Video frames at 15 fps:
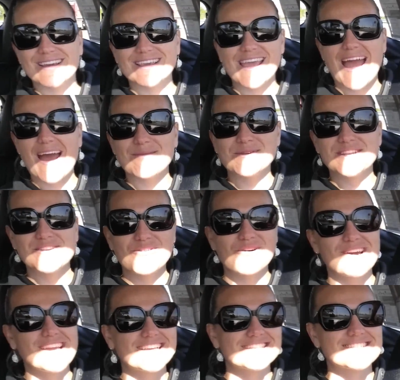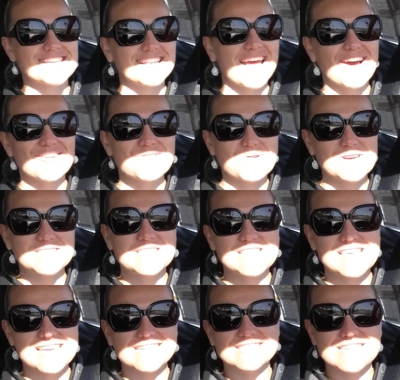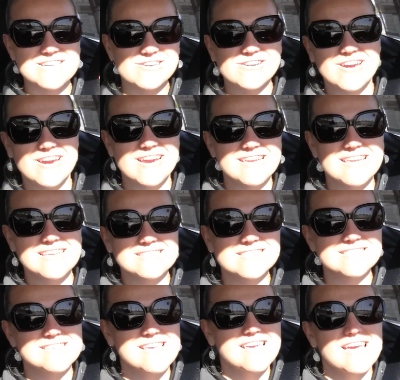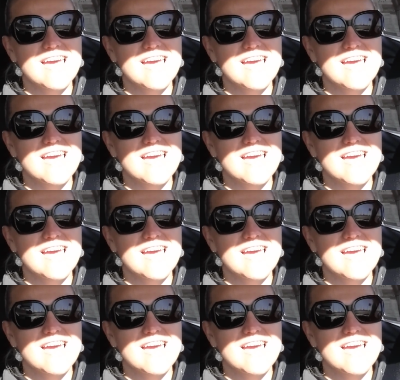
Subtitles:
cabin noise and how noisy the interior is,